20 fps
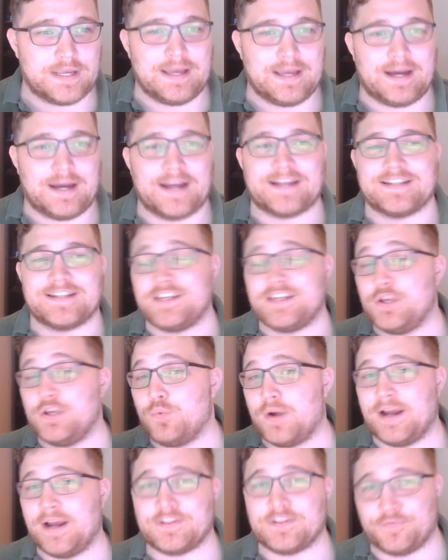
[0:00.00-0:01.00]
I can see
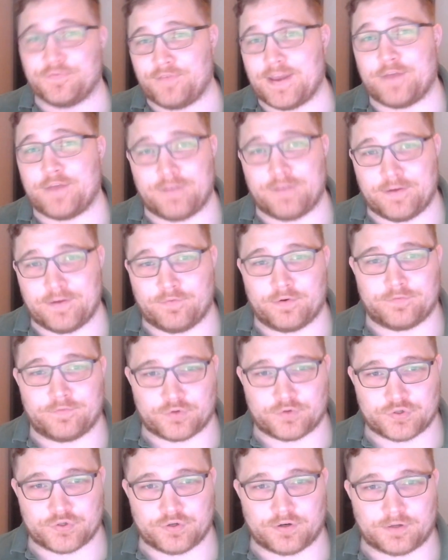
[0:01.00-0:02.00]
why it's a fan favorite for
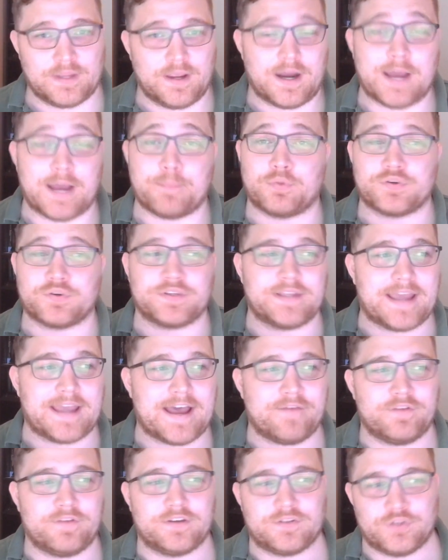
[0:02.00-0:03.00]
sure. I personally
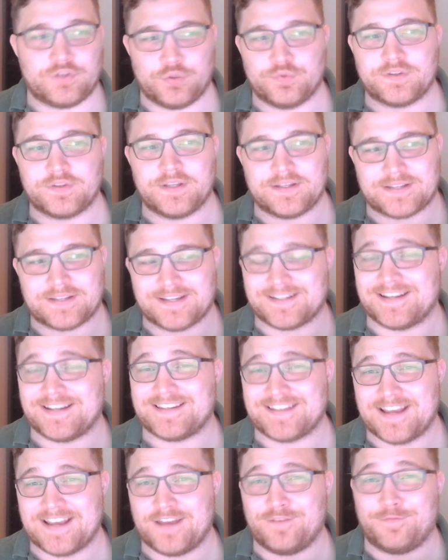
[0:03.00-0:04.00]
haven't used this, as I
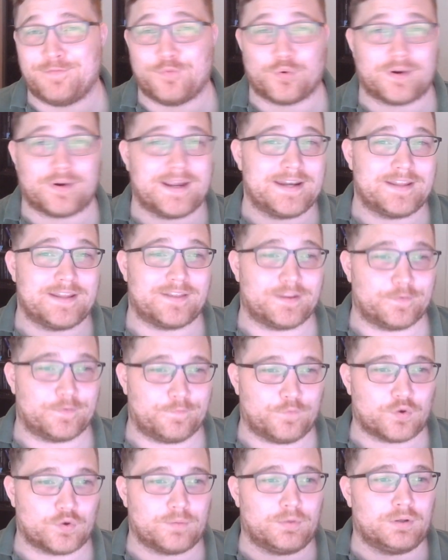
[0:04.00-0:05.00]
said, for anything
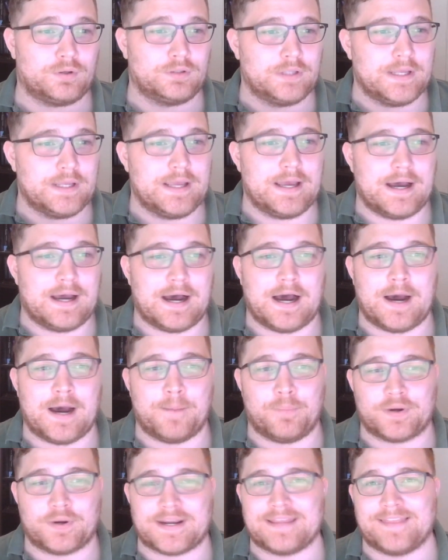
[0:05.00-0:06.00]
formal,
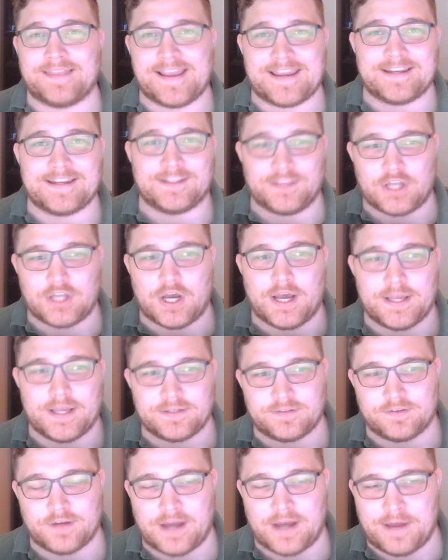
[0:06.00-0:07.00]
but I like it a
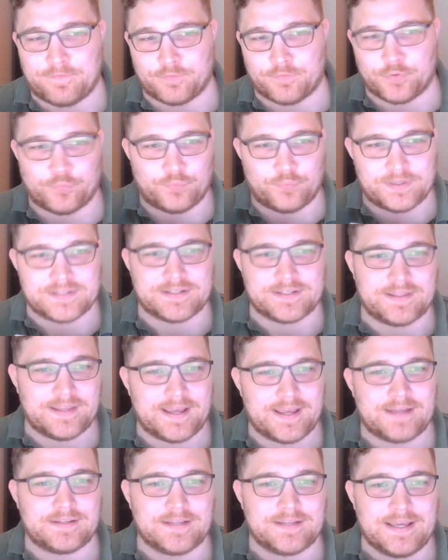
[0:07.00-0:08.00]
lot for the reason
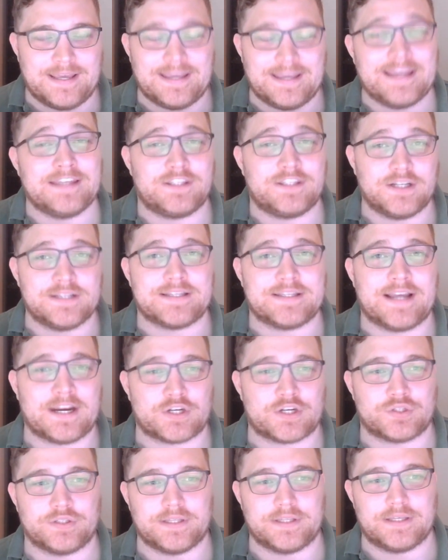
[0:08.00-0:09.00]
that it does
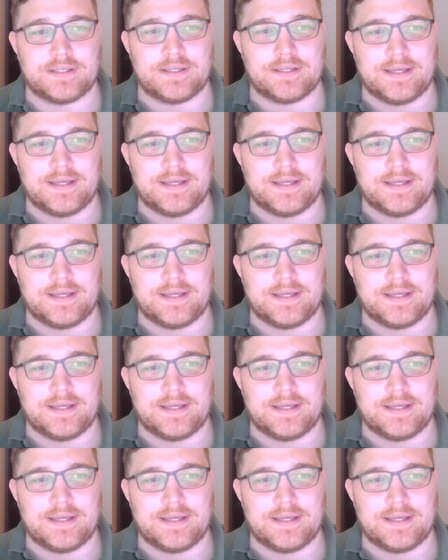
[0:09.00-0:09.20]
actually